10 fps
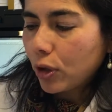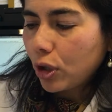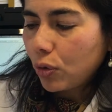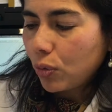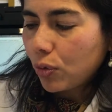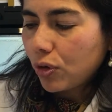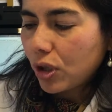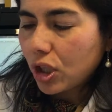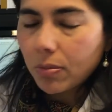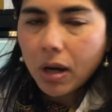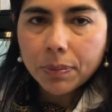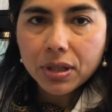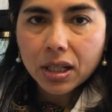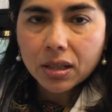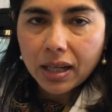to use the
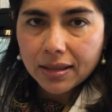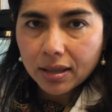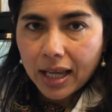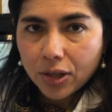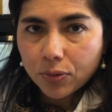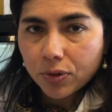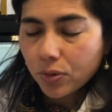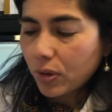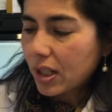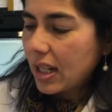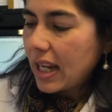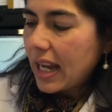Timoptic as a last resort.